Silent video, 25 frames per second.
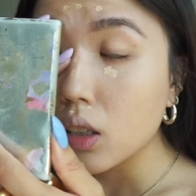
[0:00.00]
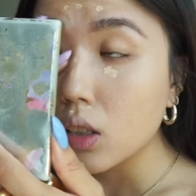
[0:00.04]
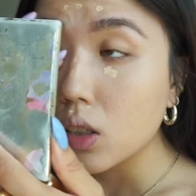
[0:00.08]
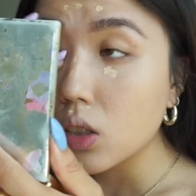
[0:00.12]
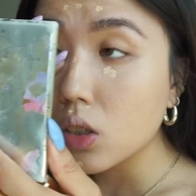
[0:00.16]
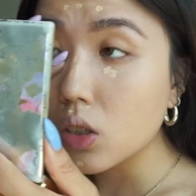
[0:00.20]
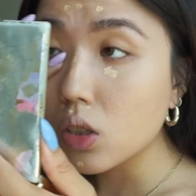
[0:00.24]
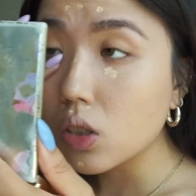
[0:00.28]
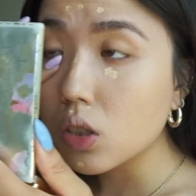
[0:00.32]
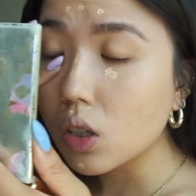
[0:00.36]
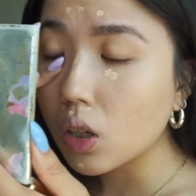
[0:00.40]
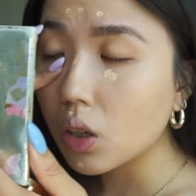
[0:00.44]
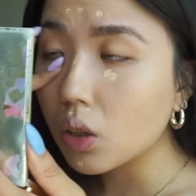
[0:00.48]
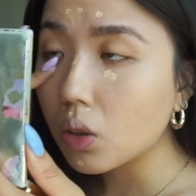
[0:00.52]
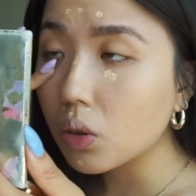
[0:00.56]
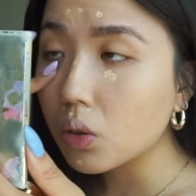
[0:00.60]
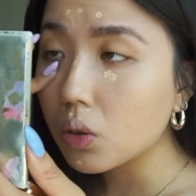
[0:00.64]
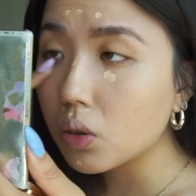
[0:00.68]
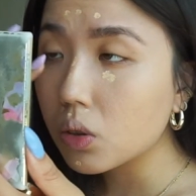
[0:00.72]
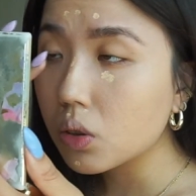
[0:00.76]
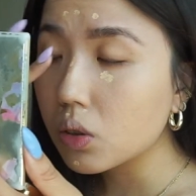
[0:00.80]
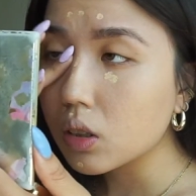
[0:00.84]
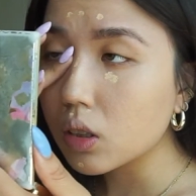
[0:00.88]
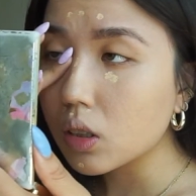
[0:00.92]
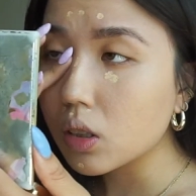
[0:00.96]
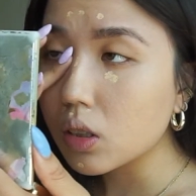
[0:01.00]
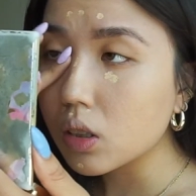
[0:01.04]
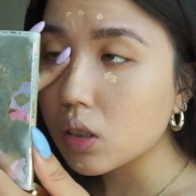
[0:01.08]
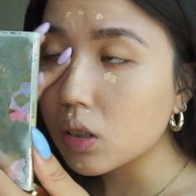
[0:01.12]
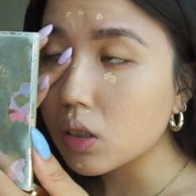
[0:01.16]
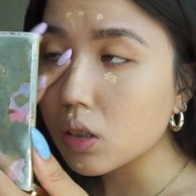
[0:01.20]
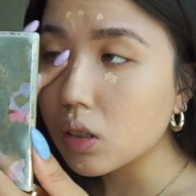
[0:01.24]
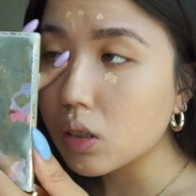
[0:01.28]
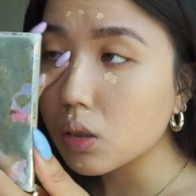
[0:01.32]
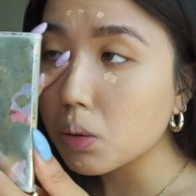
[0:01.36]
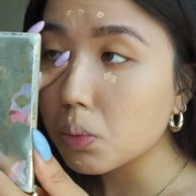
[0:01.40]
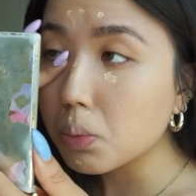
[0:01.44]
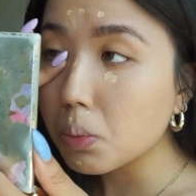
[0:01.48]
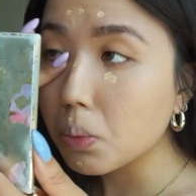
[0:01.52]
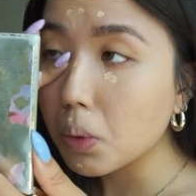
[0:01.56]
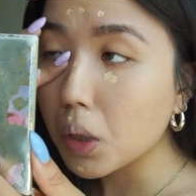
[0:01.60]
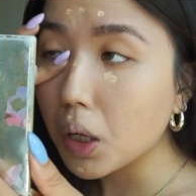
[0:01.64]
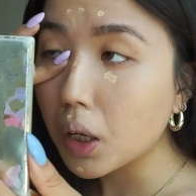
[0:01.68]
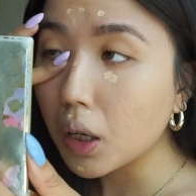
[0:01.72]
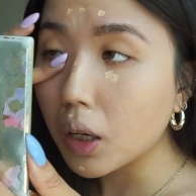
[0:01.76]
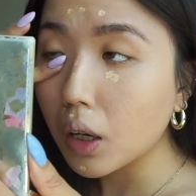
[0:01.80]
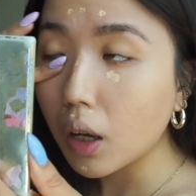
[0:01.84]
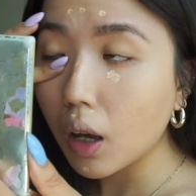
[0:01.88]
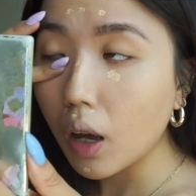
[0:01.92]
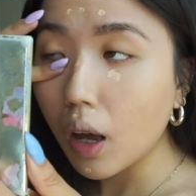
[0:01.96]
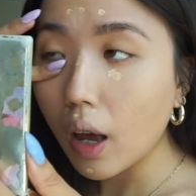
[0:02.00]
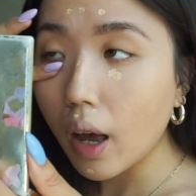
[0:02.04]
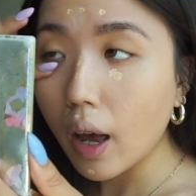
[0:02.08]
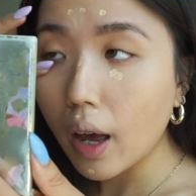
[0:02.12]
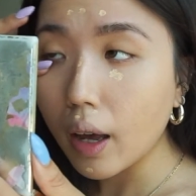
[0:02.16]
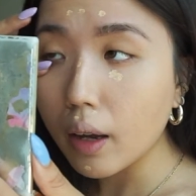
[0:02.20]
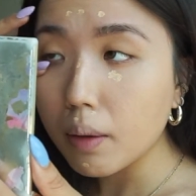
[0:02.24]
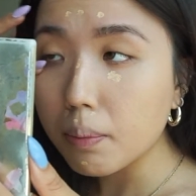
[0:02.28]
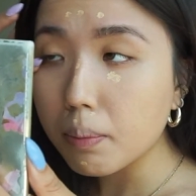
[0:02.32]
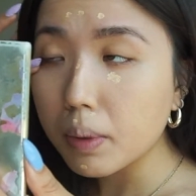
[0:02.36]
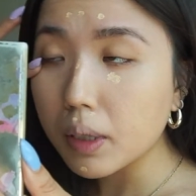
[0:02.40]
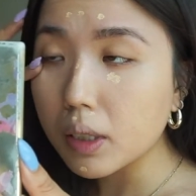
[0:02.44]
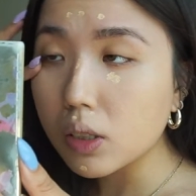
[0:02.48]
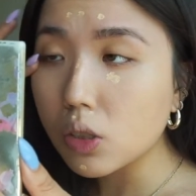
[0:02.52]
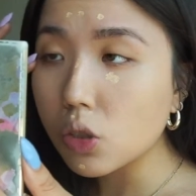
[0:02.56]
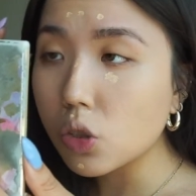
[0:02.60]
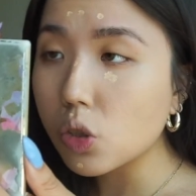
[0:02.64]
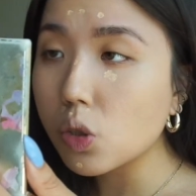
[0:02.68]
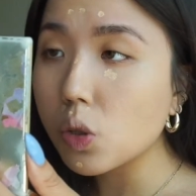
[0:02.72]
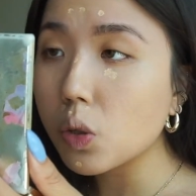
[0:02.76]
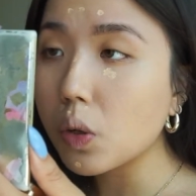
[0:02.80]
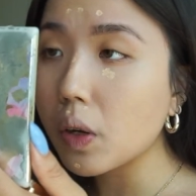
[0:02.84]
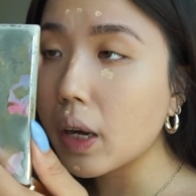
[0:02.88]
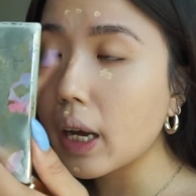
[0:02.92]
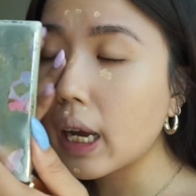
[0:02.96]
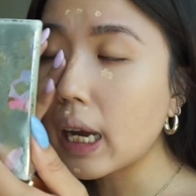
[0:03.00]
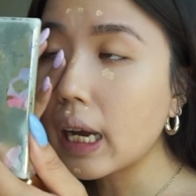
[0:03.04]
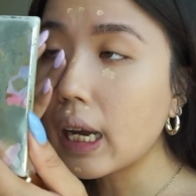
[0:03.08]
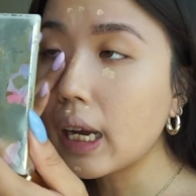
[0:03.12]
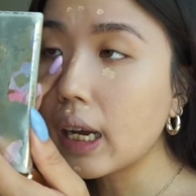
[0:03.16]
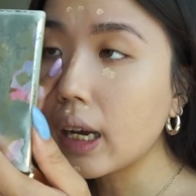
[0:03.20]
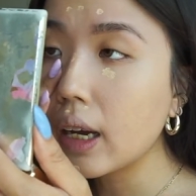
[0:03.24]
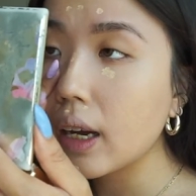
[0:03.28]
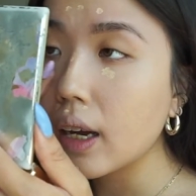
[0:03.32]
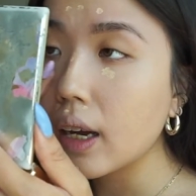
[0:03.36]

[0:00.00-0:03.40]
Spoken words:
So this is what I've been doing.